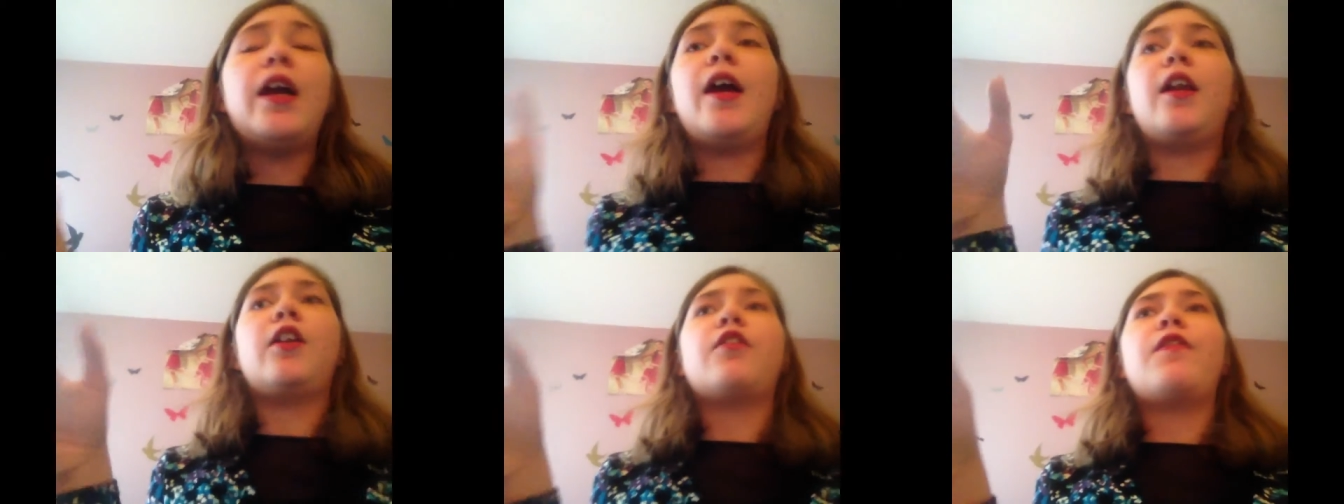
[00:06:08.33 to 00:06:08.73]

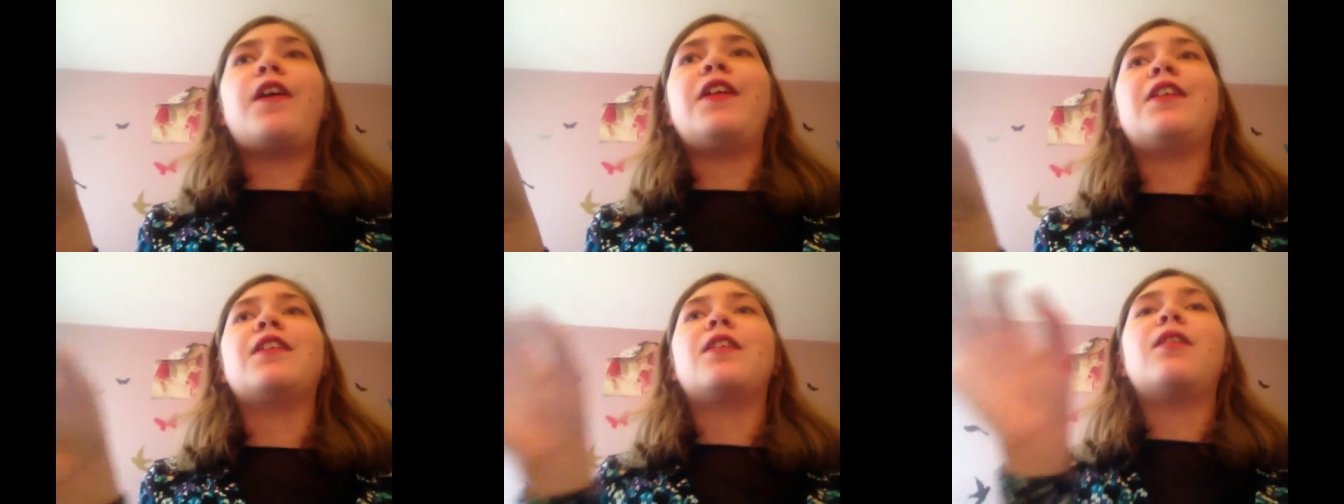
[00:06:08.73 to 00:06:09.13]
and you
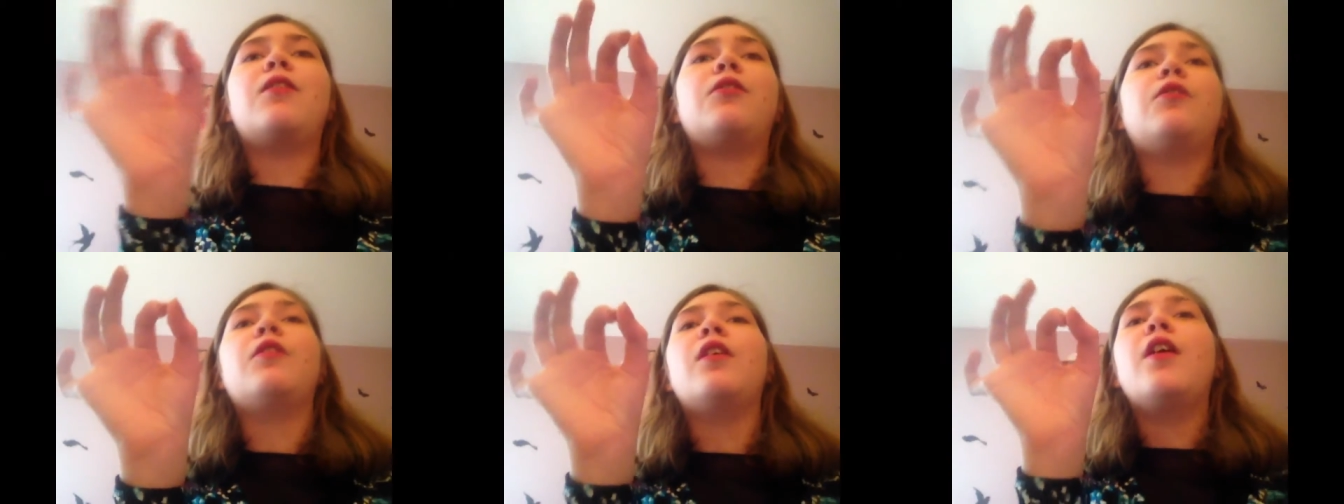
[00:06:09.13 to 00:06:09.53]
find this
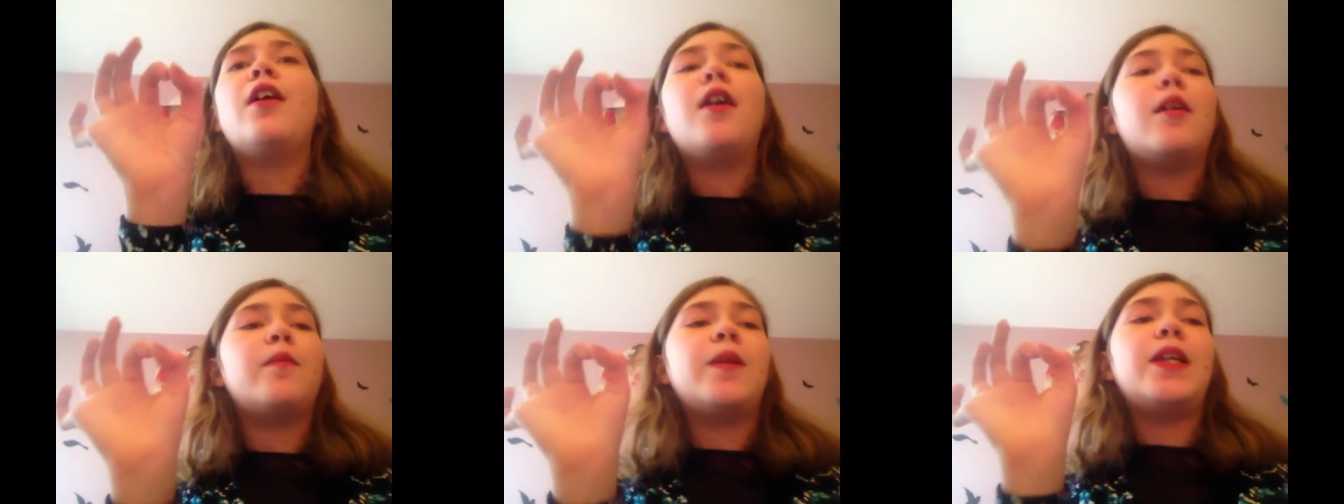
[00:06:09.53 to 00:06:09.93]
little
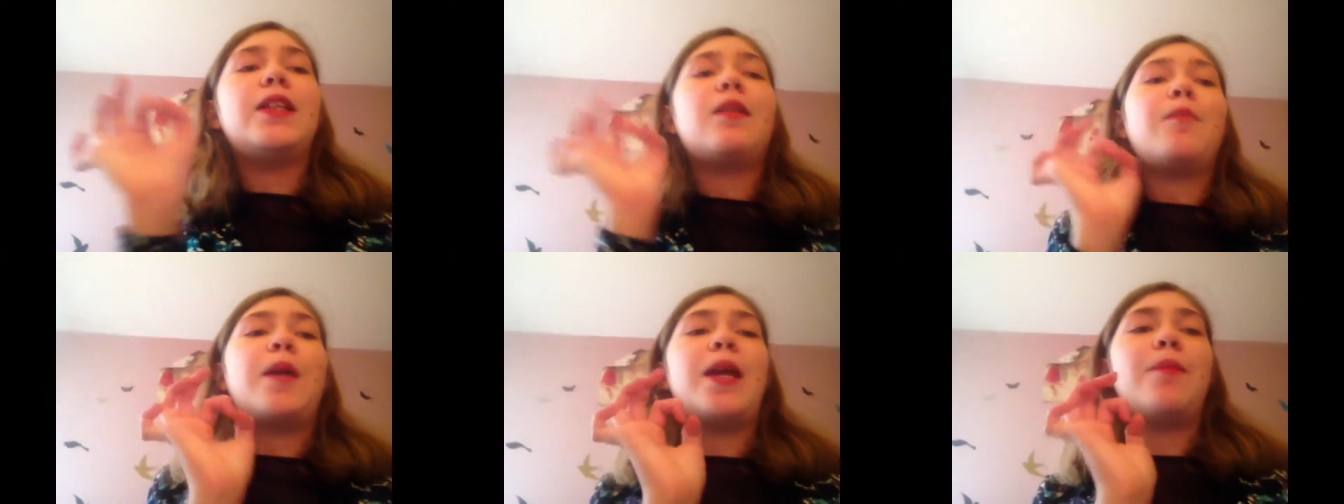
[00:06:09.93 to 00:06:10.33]
piece
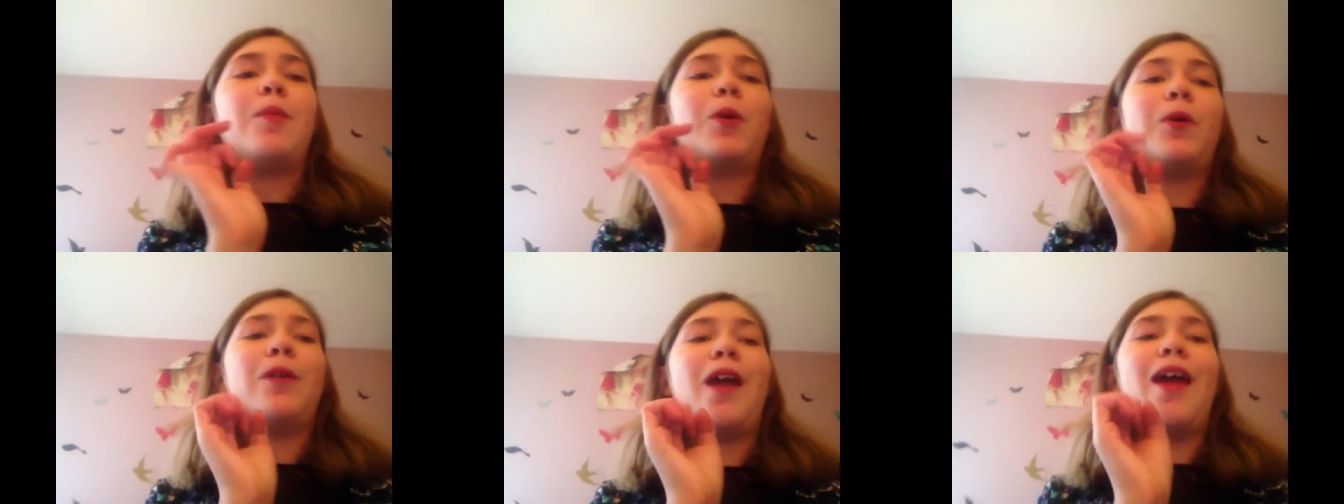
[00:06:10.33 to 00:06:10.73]
of
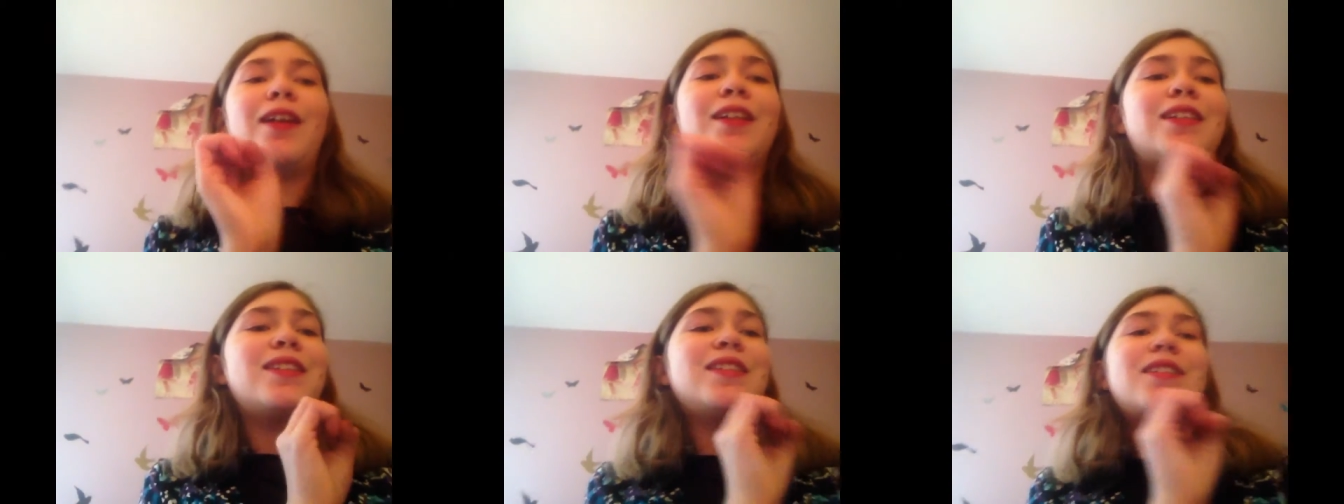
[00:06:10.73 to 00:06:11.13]
paper, and
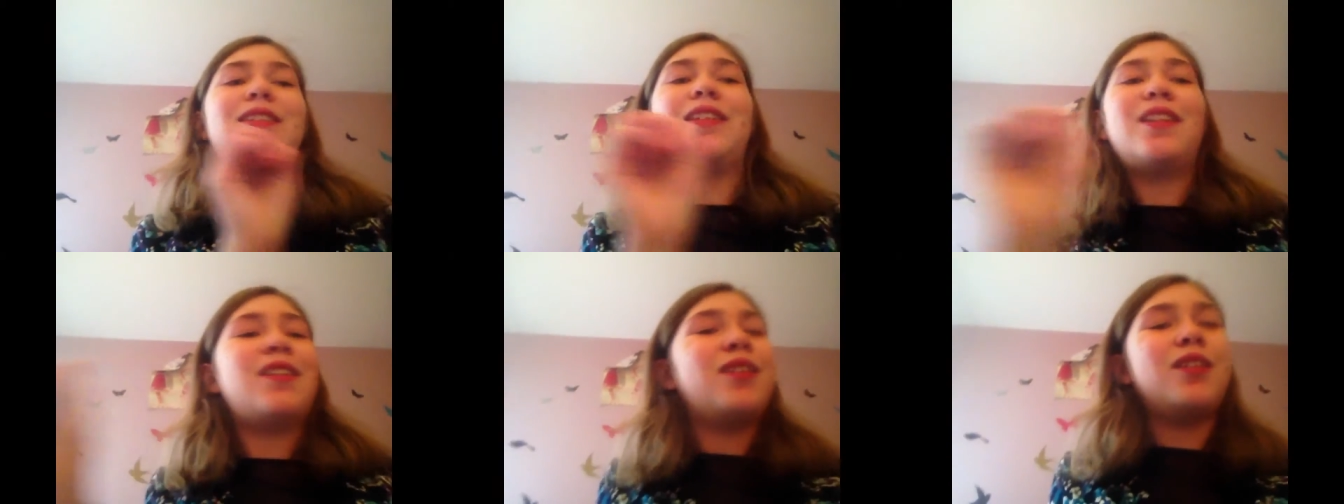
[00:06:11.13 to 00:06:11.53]
it's
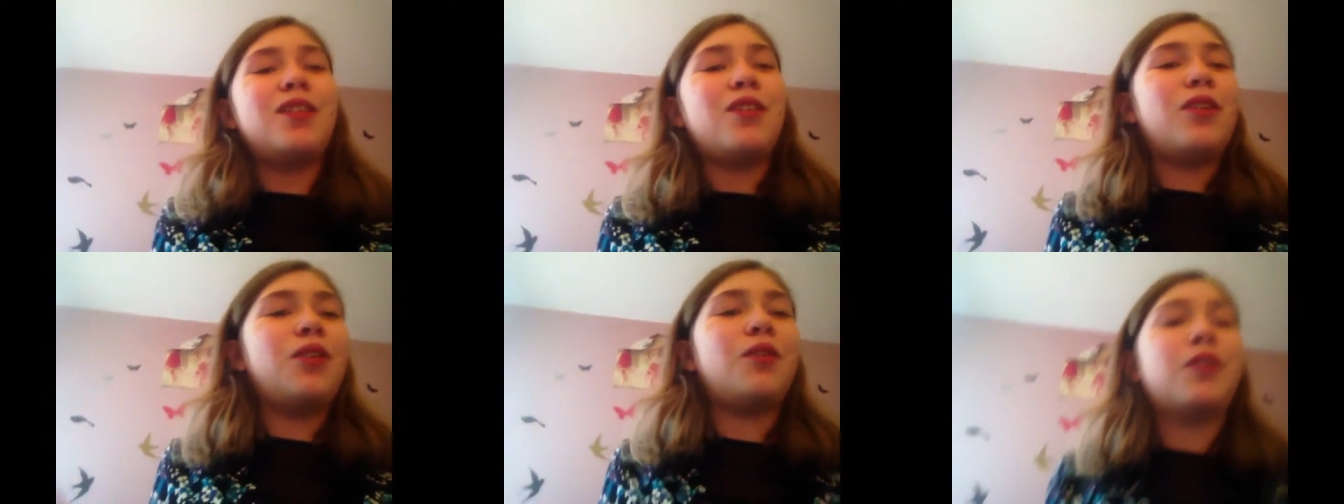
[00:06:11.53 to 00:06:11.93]
this
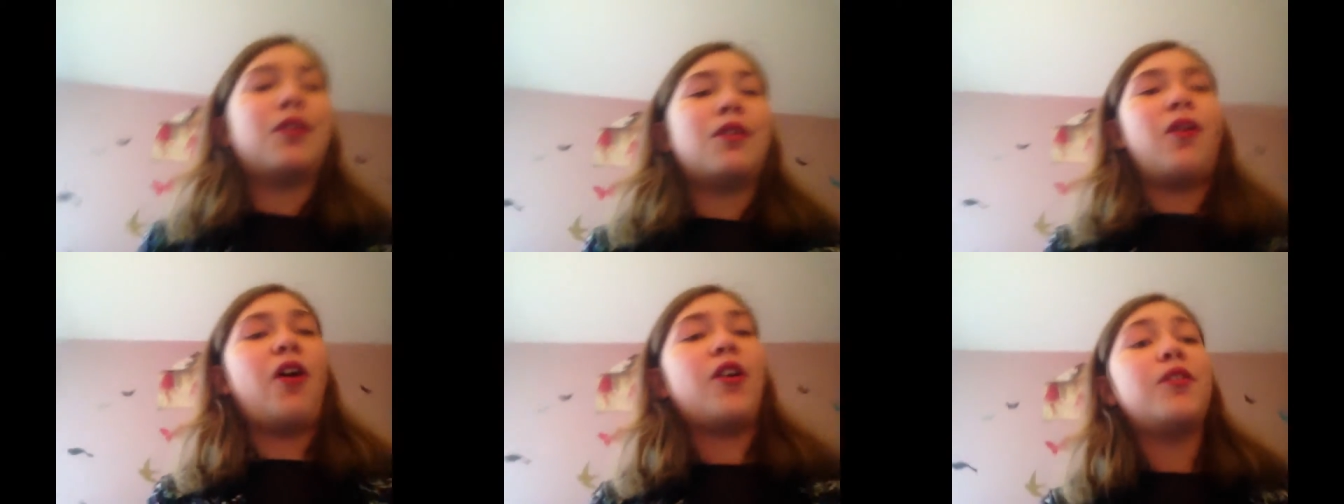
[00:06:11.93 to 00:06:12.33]
cute
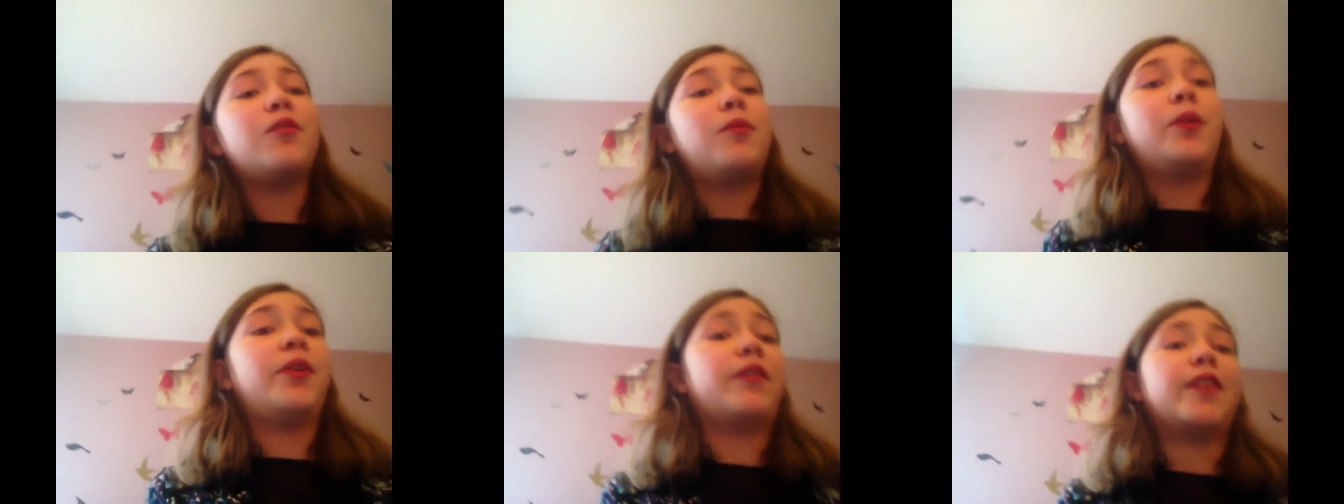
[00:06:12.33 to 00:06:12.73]
little
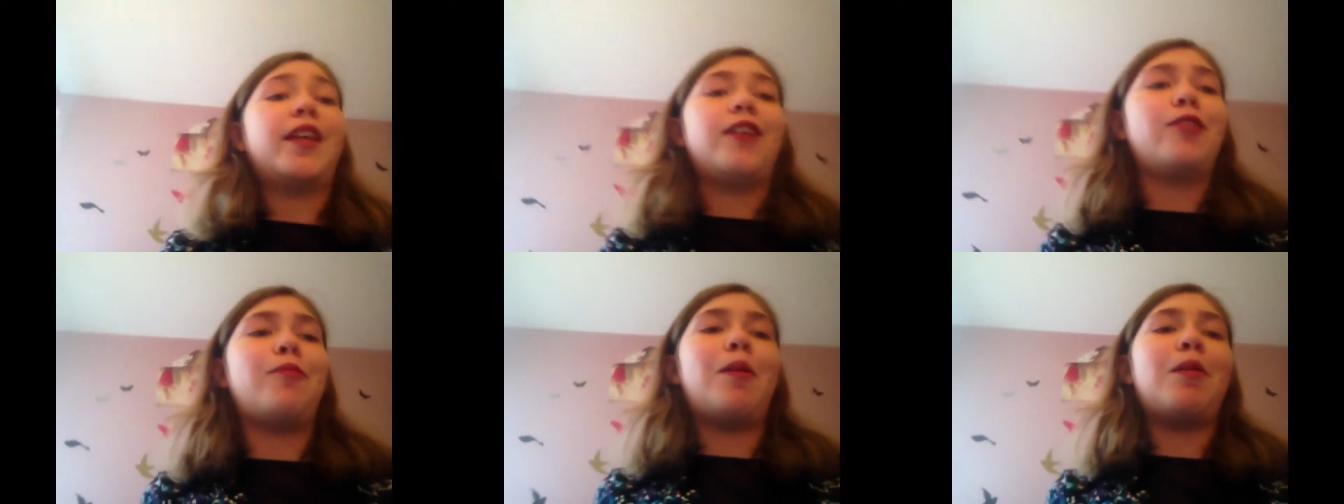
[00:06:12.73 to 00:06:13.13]
artwork that
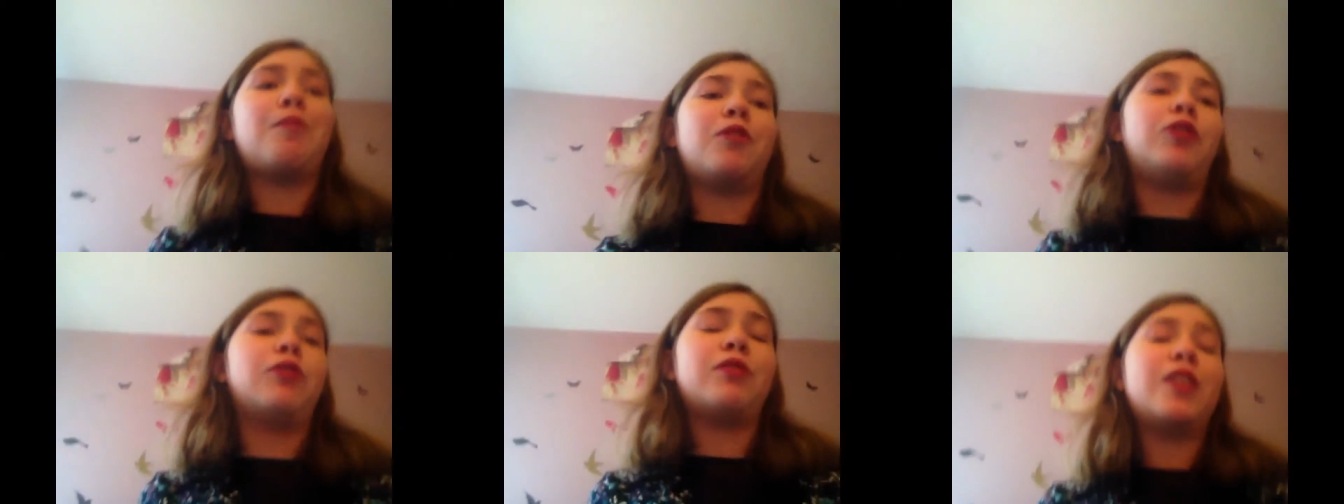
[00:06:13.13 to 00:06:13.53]
you made
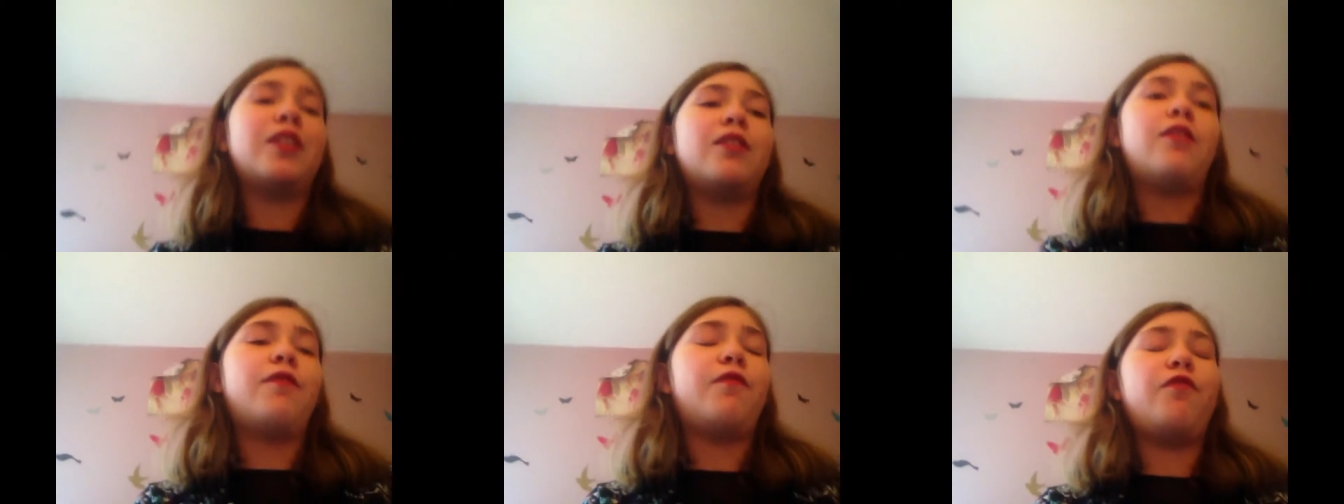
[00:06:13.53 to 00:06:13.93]
when you're
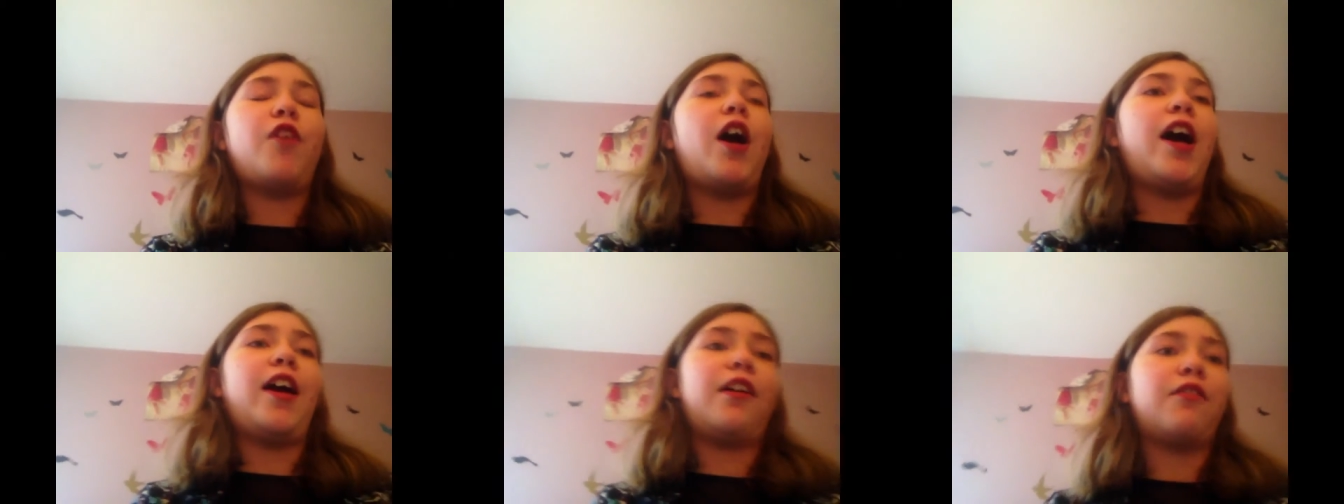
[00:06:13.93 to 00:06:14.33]

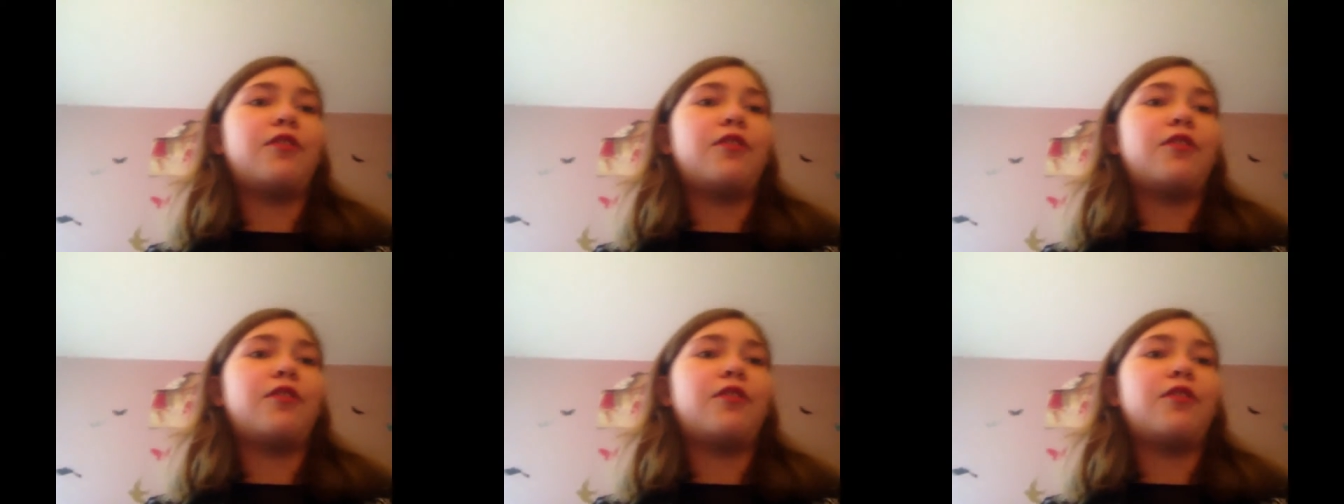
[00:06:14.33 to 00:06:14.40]
five.